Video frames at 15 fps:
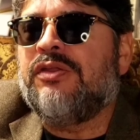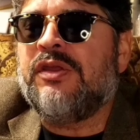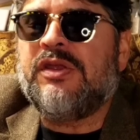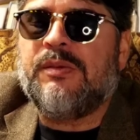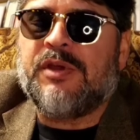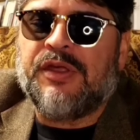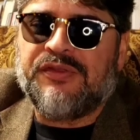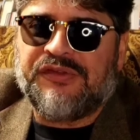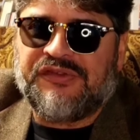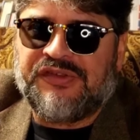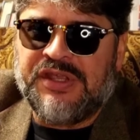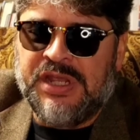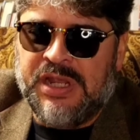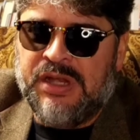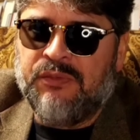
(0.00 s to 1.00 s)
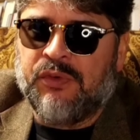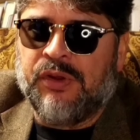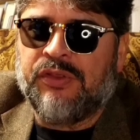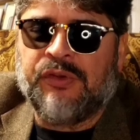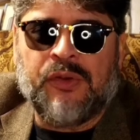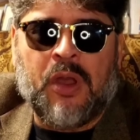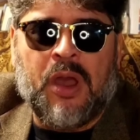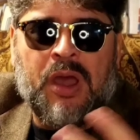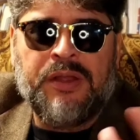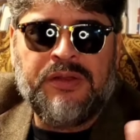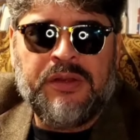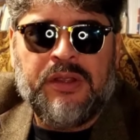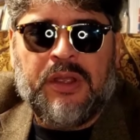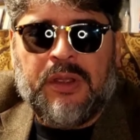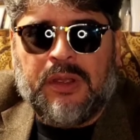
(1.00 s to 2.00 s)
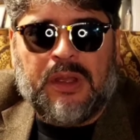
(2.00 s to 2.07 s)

think about the scene where they're on